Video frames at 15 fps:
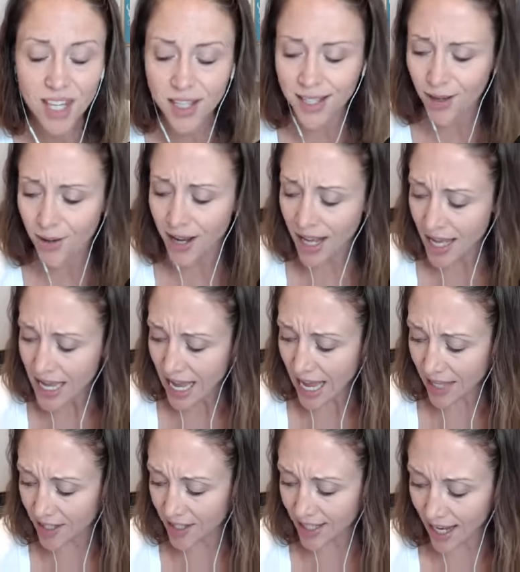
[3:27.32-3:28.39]
And so
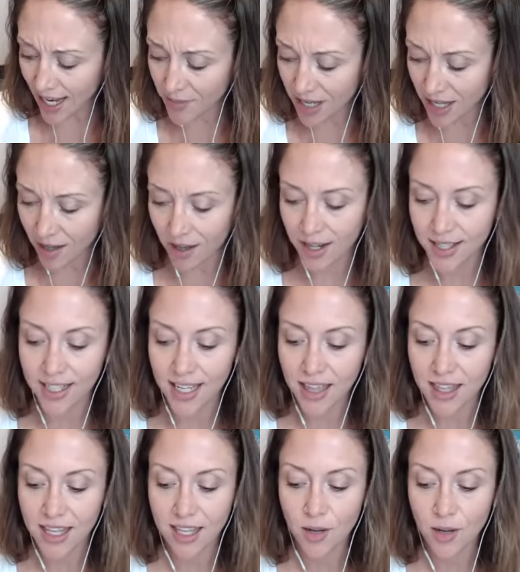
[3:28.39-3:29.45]
at the time, I
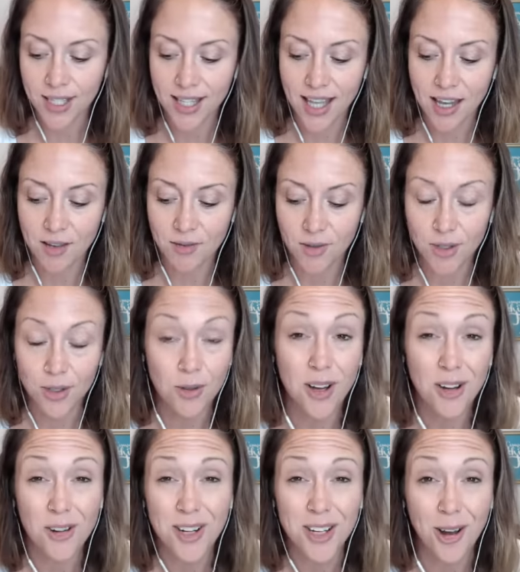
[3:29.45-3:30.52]
honestly, I think it was like
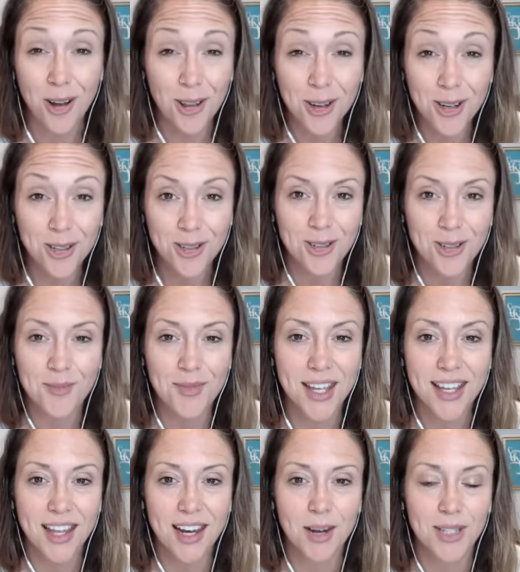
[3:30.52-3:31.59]
$200 or
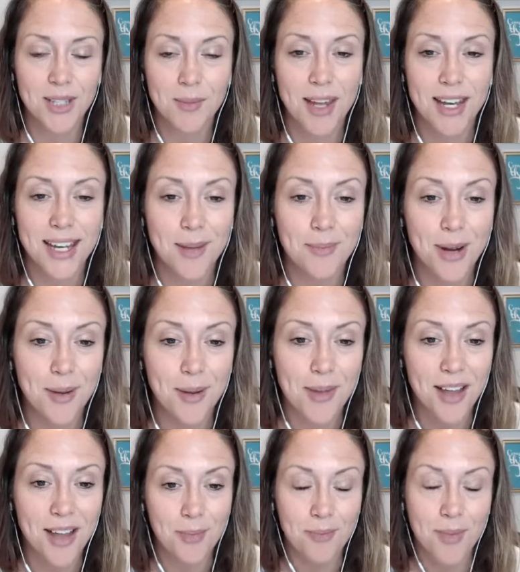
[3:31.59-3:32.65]
something that I was spending per
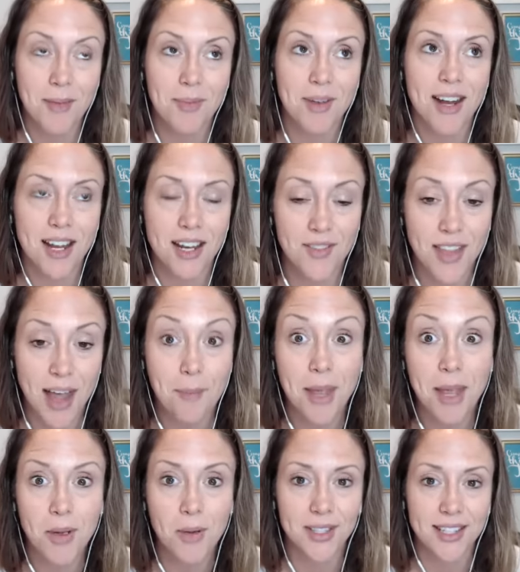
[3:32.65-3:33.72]
month, maybe not even that,
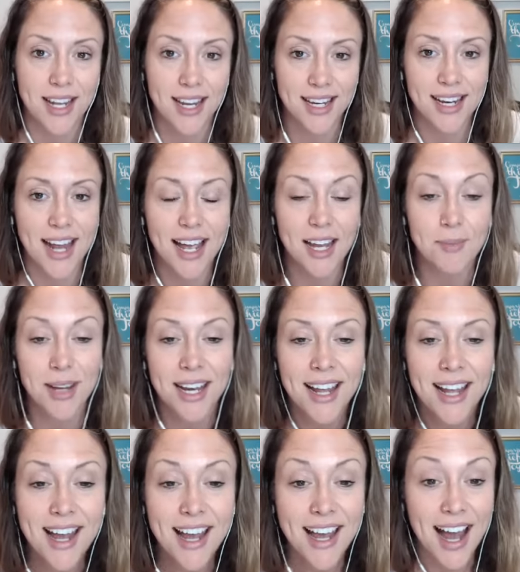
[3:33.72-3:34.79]
maybe it was 99,
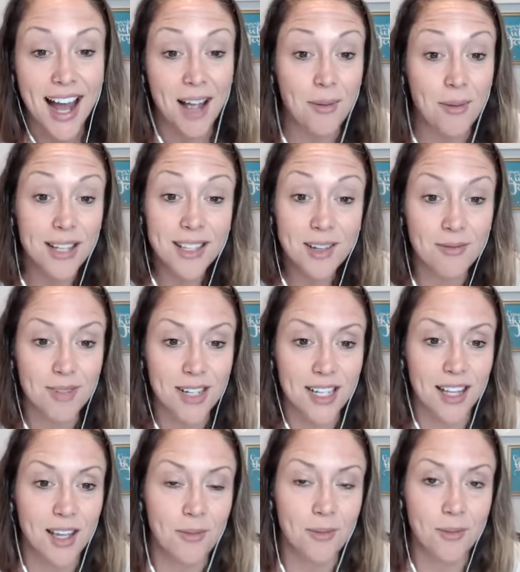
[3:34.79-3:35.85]
but I wasn't
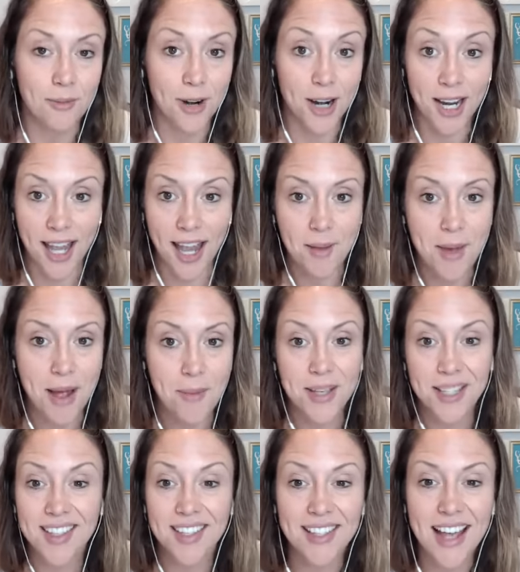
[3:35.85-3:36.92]
really working. My
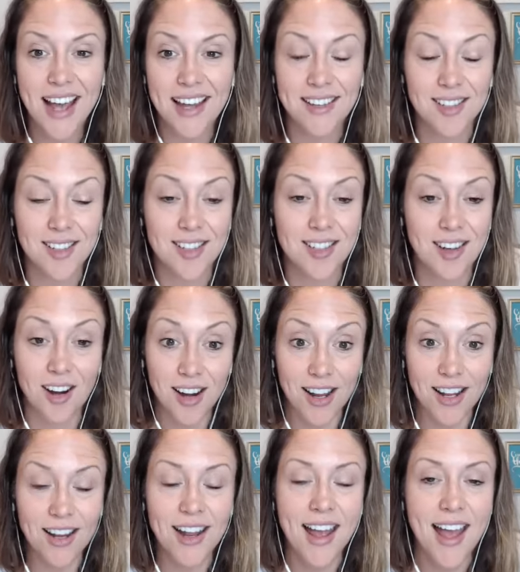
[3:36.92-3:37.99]
business hadn't
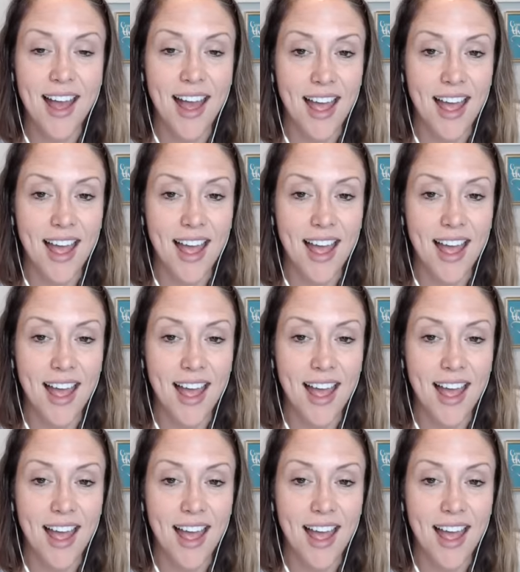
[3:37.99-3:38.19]
started.